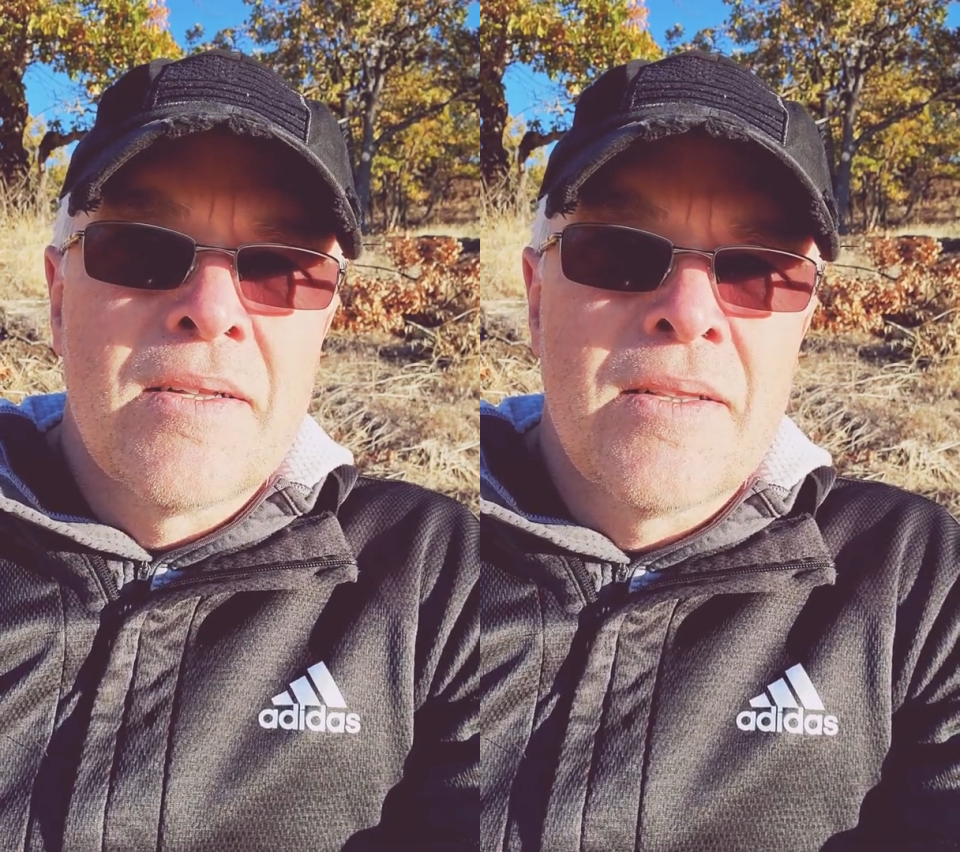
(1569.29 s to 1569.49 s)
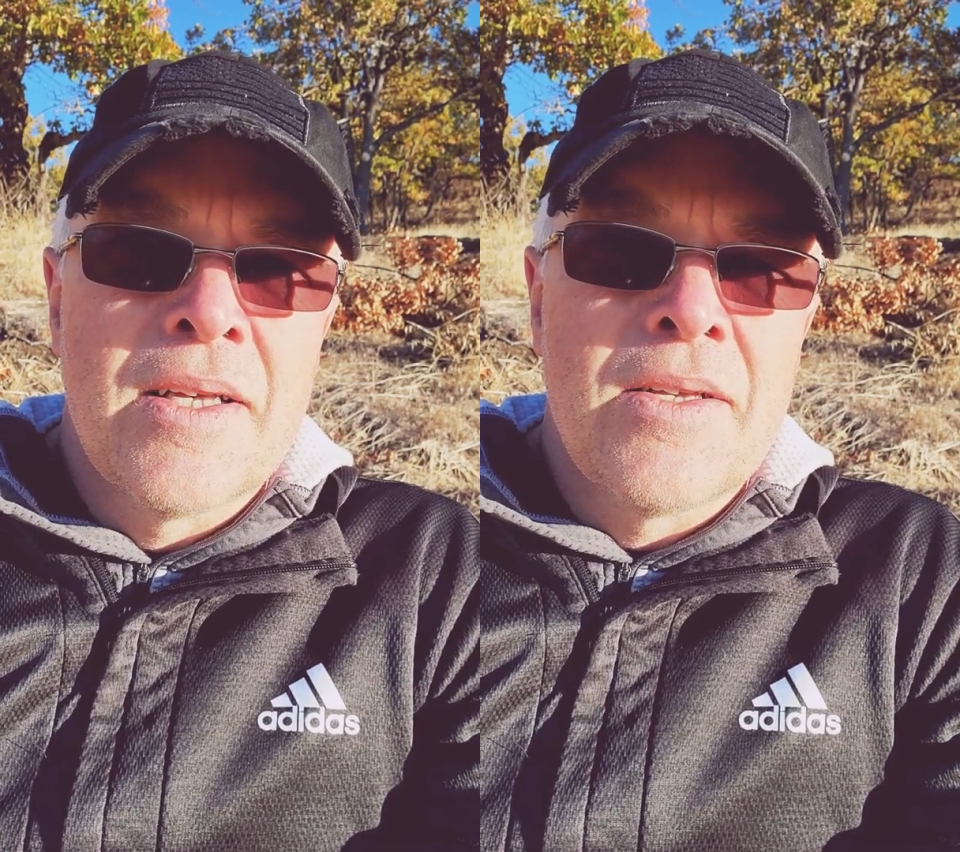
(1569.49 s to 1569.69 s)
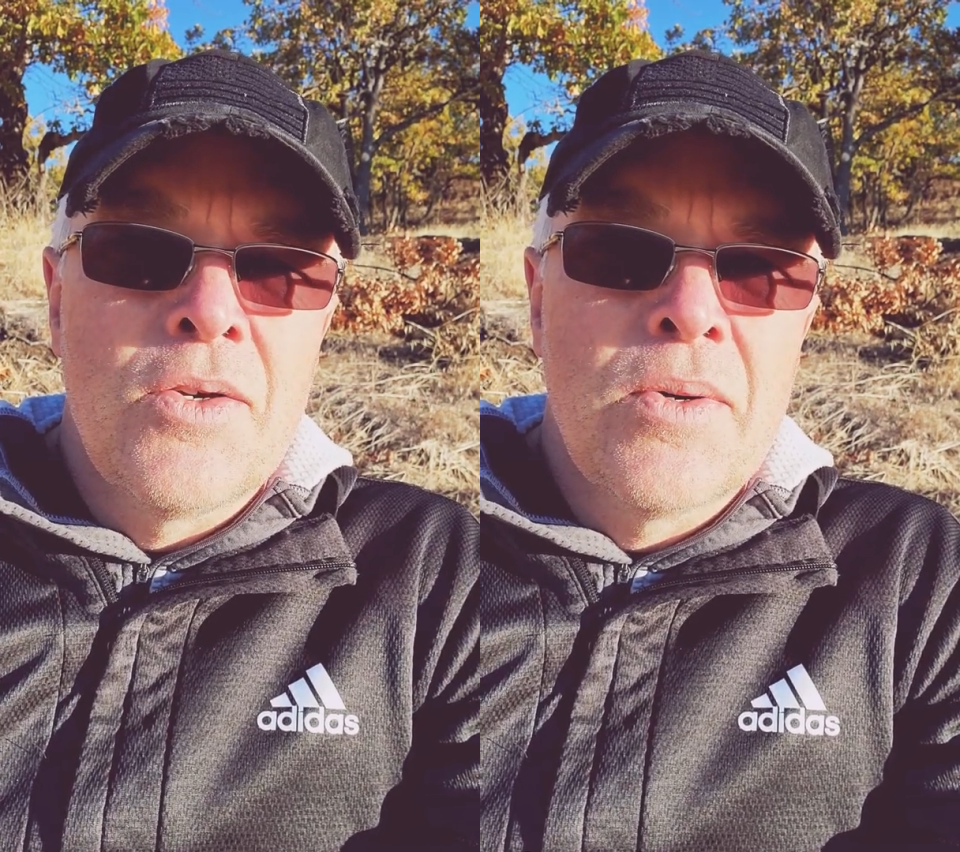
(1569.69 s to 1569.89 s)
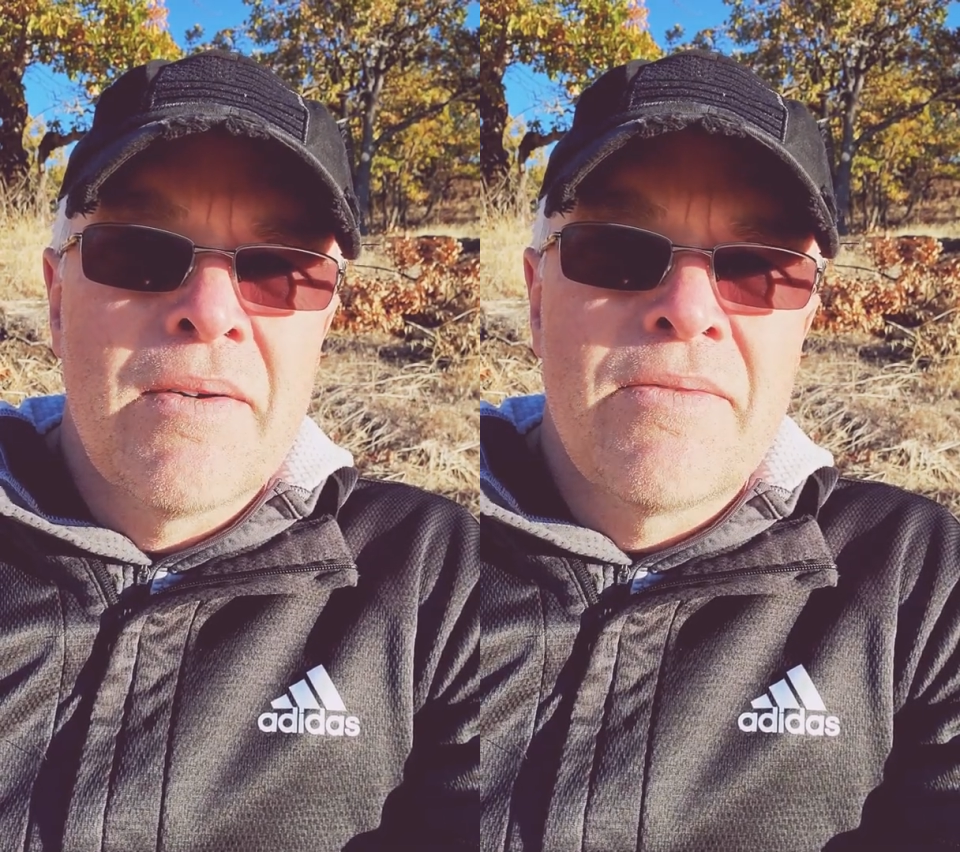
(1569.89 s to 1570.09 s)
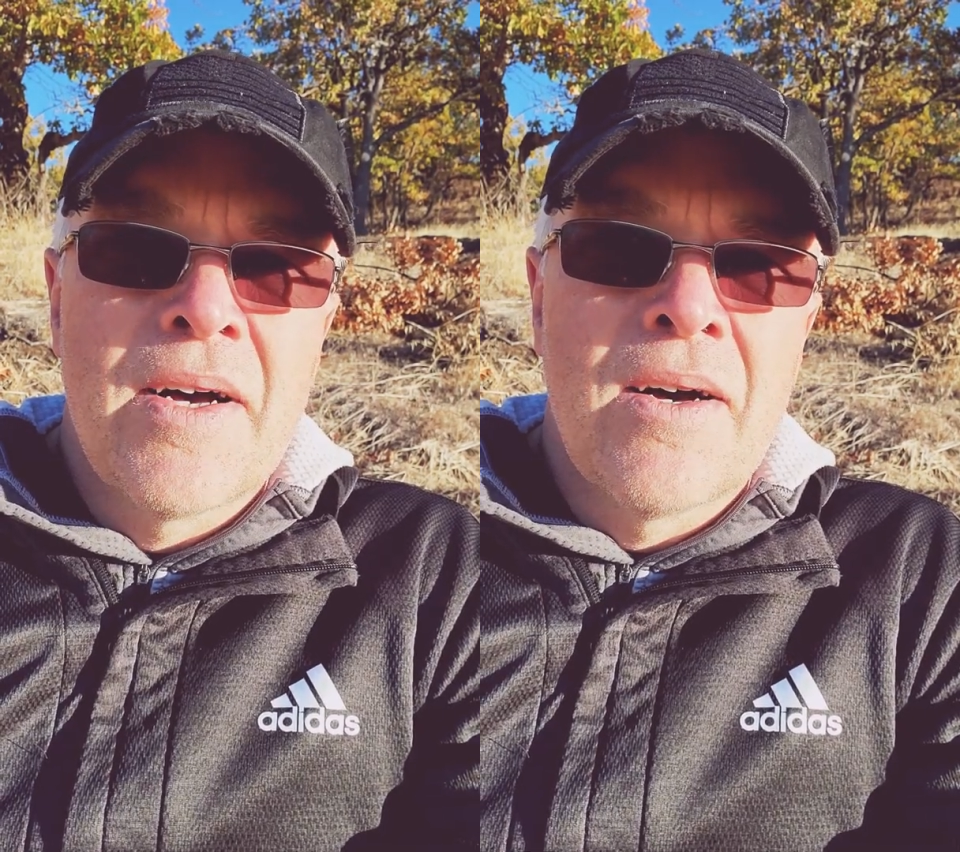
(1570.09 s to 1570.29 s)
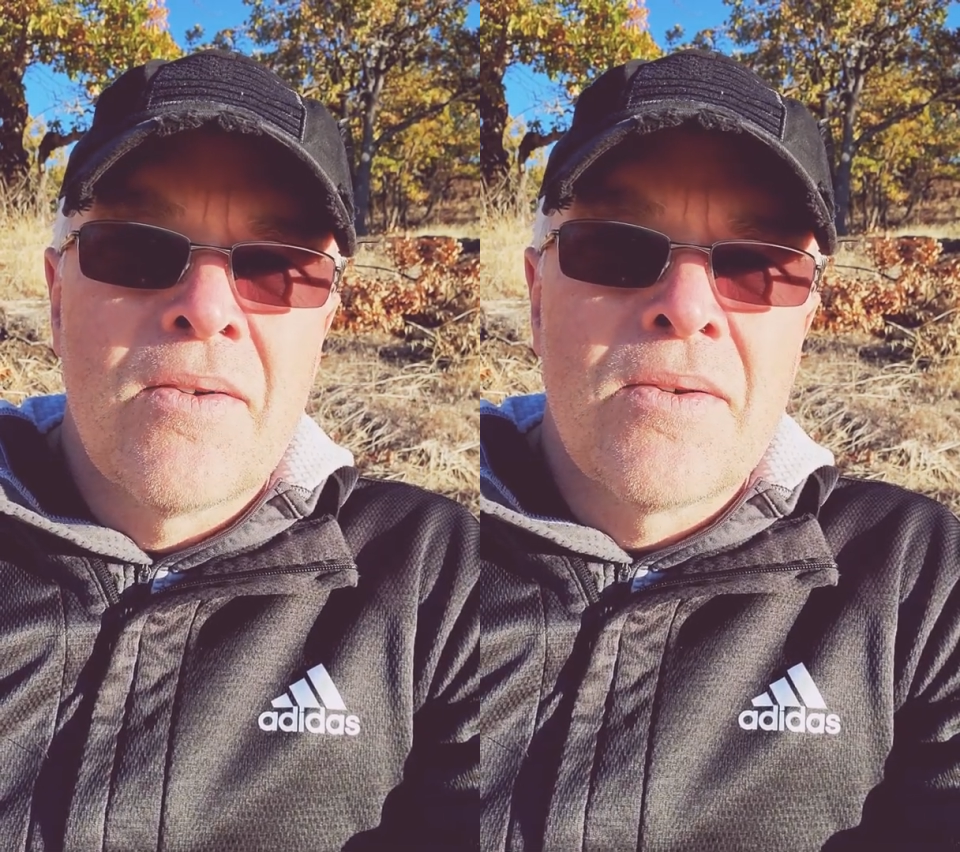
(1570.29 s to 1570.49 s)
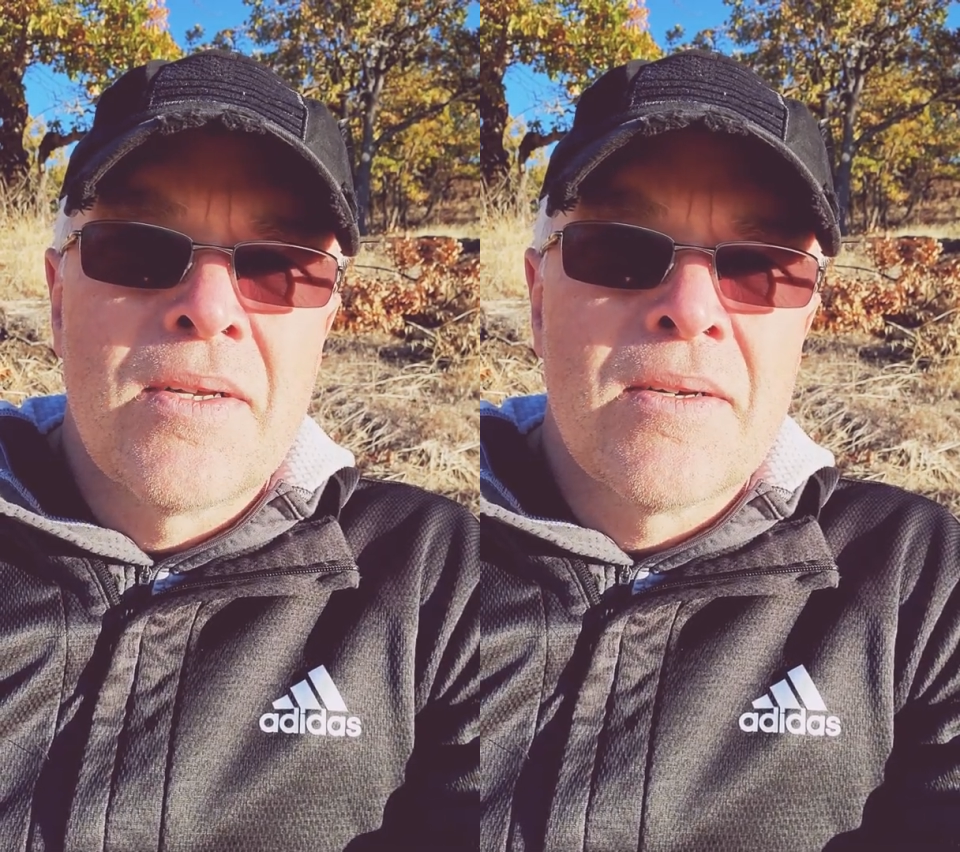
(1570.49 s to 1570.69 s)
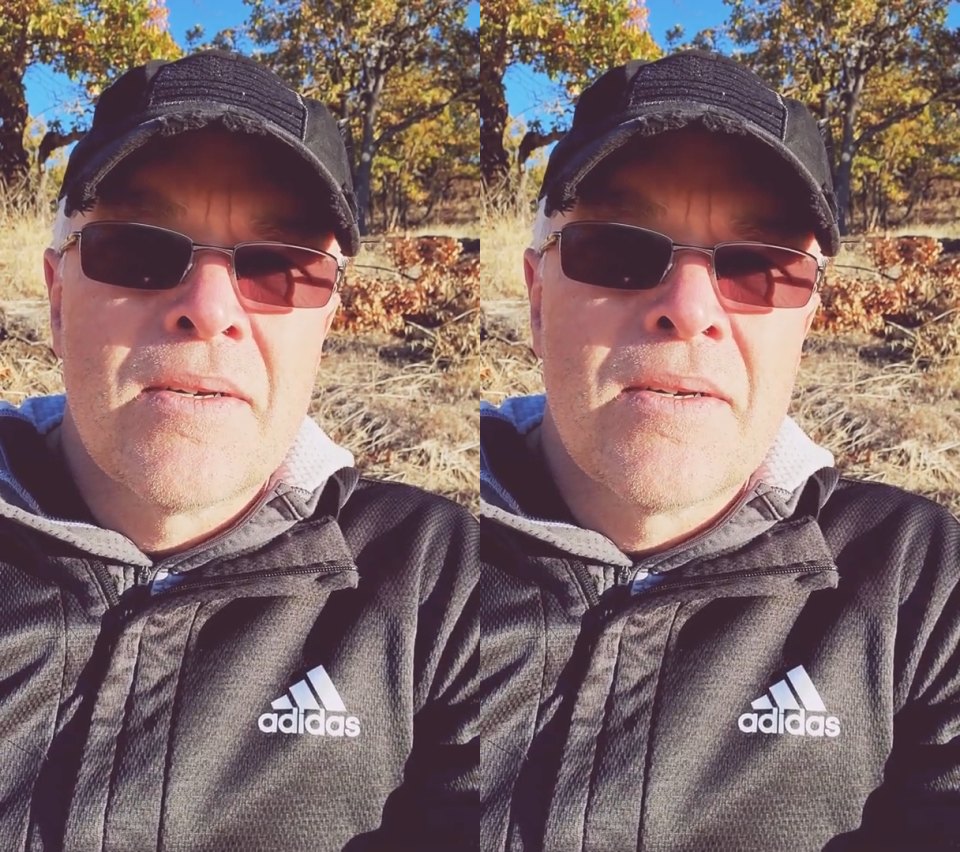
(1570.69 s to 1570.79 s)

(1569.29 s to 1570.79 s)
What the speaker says: that you have found,